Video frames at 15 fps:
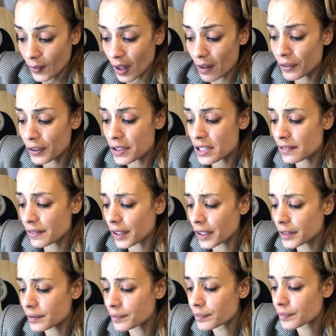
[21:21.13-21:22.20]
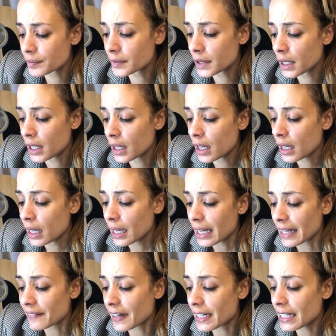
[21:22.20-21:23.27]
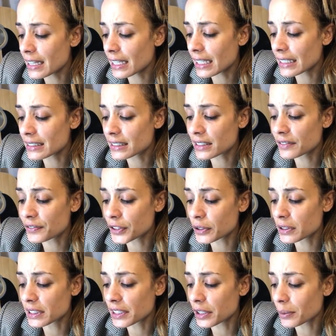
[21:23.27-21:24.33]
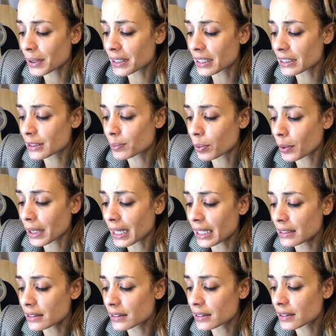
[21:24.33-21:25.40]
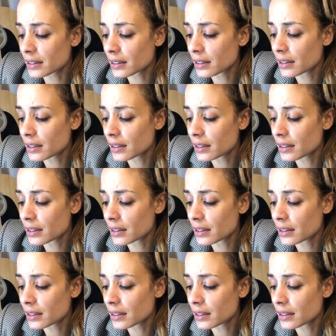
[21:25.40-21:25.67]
First of all, if anything is confusing you at this point,